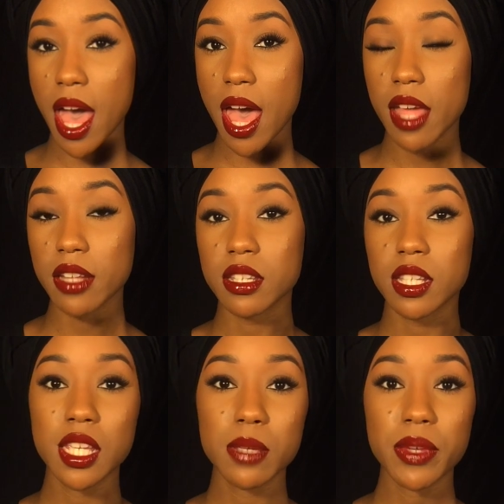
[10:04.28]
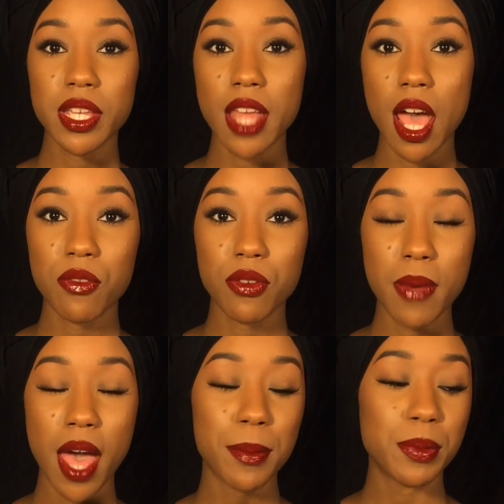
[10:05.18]
at keeping that
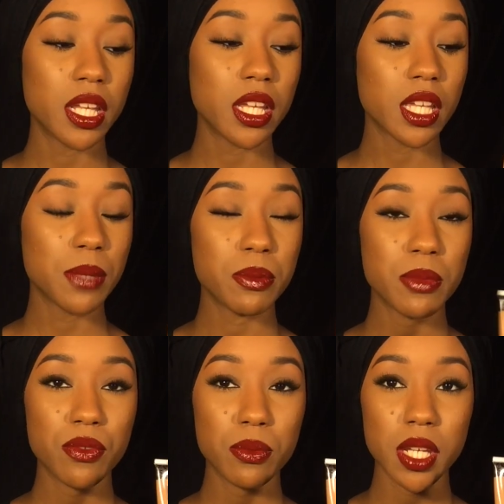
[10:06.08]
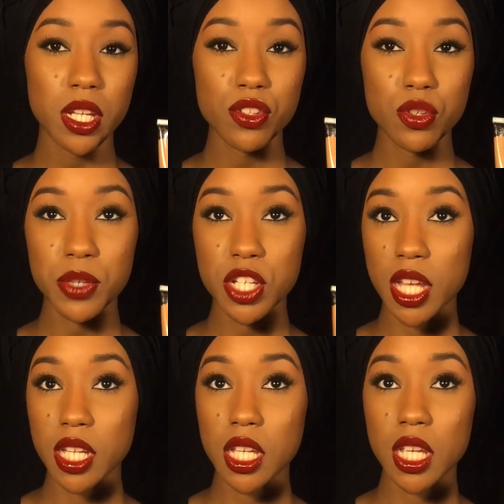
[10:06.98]
from happening, keeping me from getting super
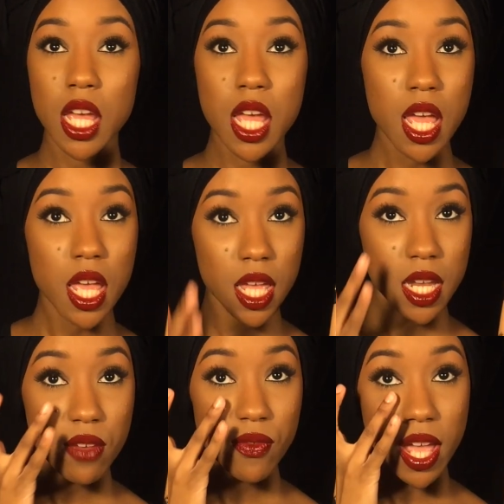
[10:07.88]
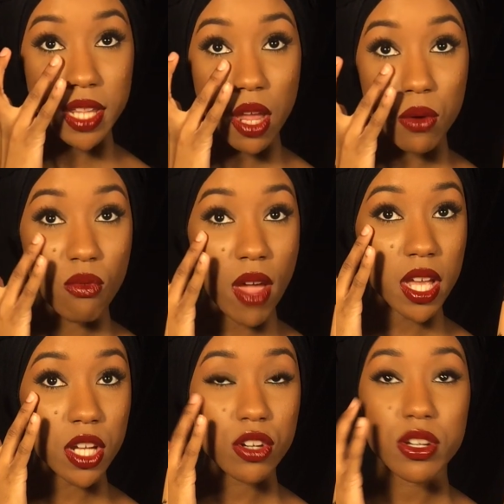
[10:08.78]
shiny. And I find that
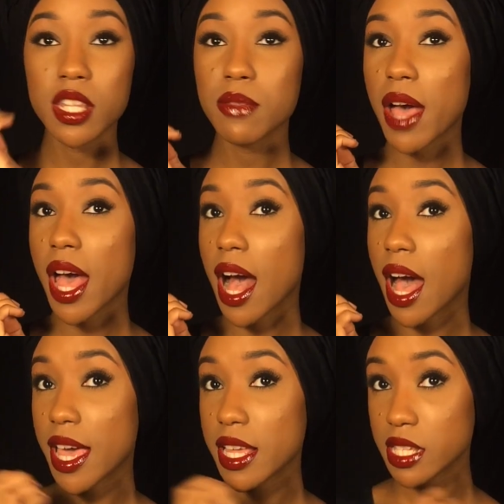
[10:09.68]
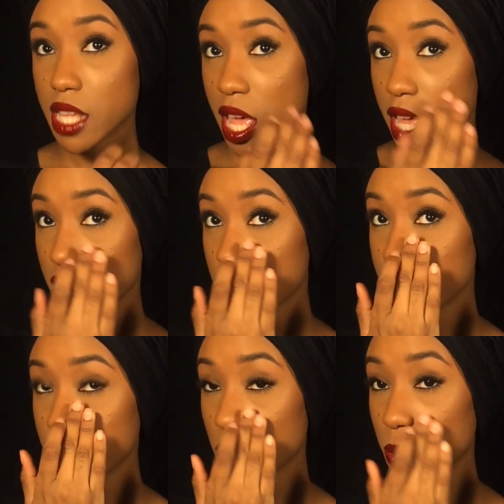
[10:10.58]
right underneath my eyes,
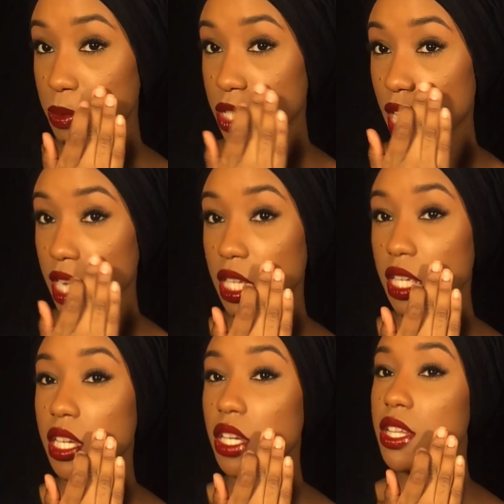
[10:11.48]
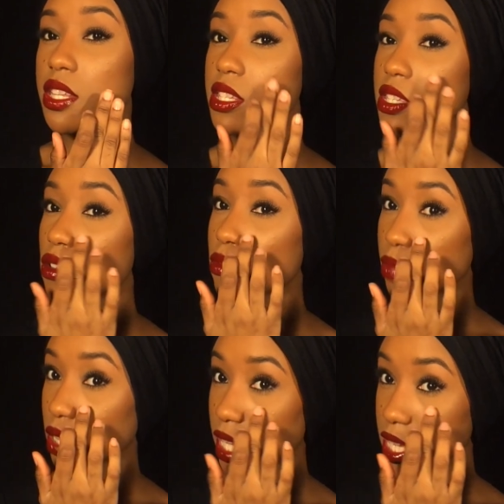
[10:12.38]
even though I'm shiny here, it still
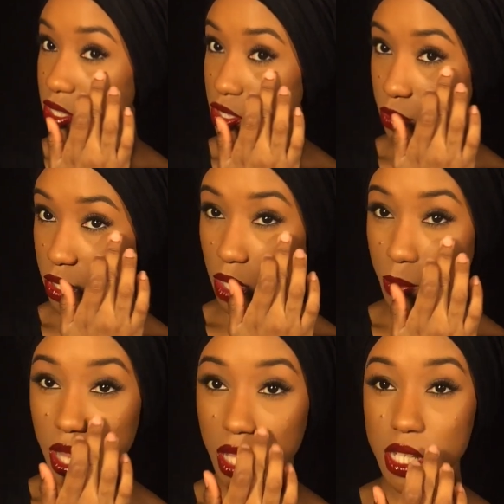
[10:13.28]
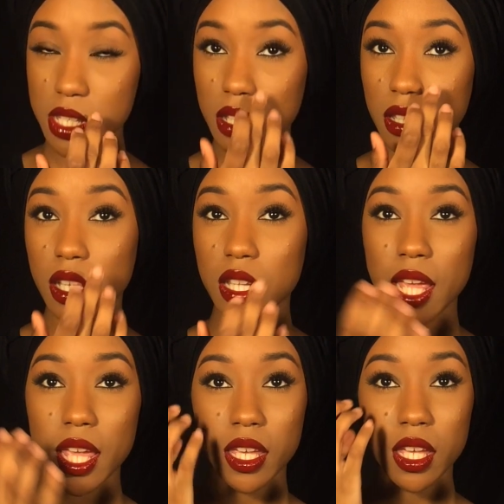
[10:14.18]
blends really well. It doesn't look
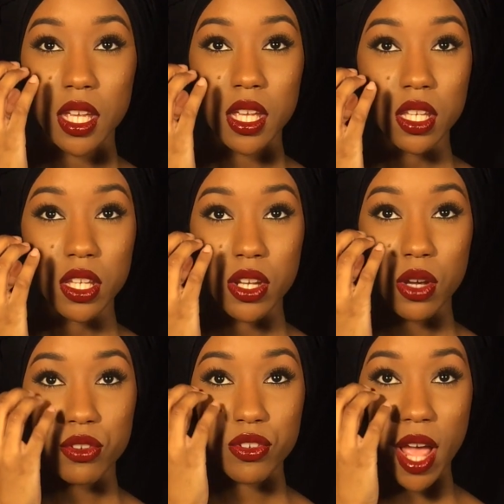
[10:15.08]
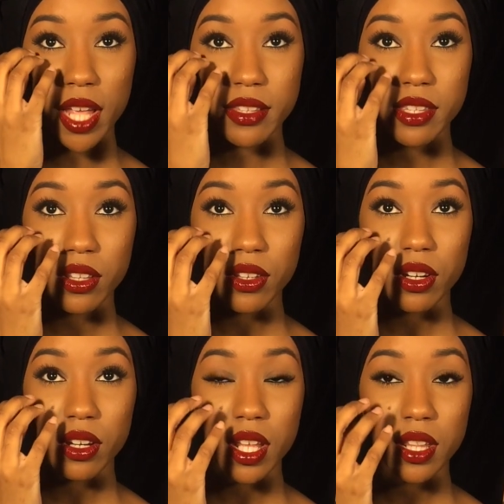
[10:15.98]
like, you know, dry
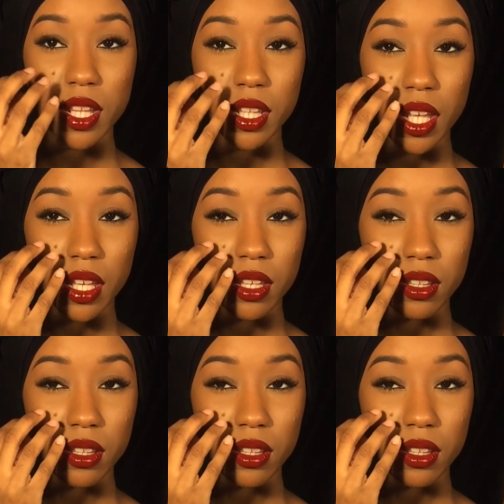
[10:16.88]
concealer and then like